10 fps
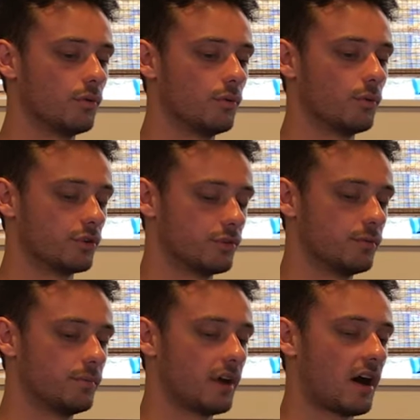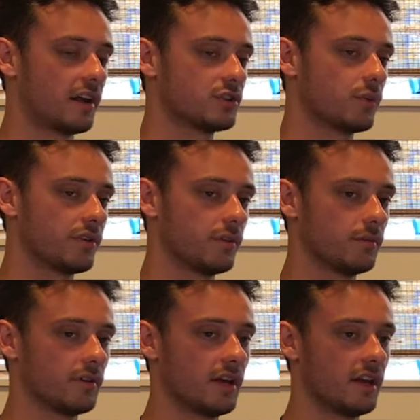will be honest with
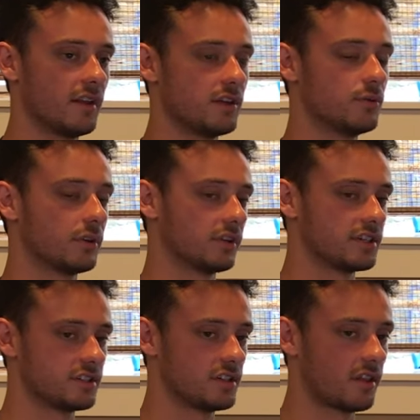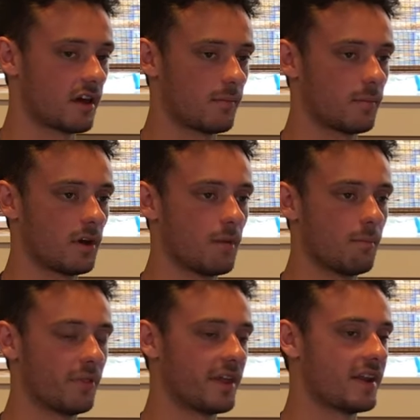you and that you can listen to them,
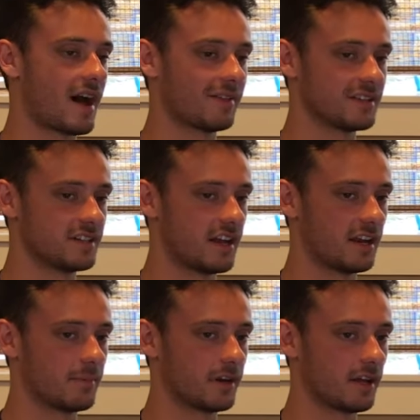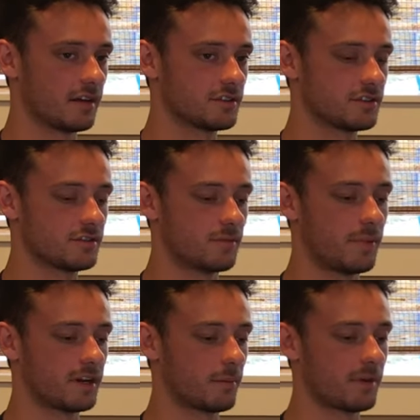but then not listen to anybody else. So
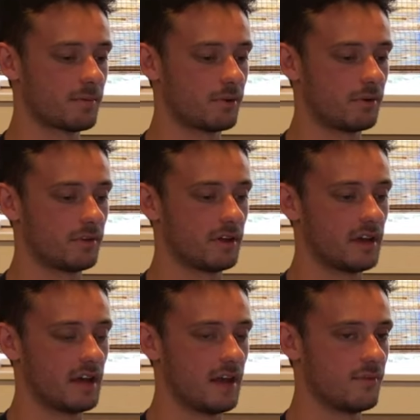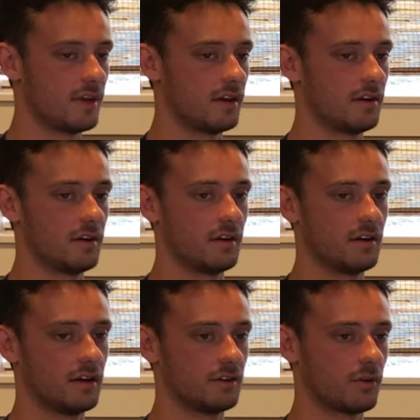pick your people and then
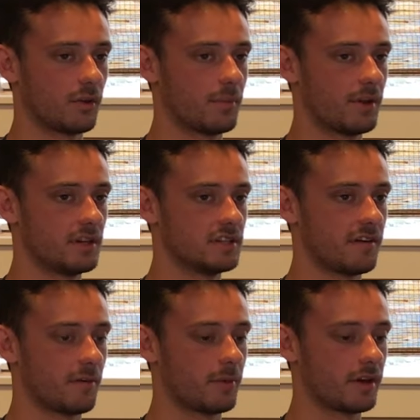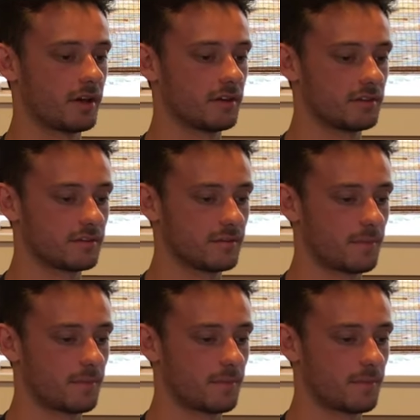ignore the opinions of everybody else.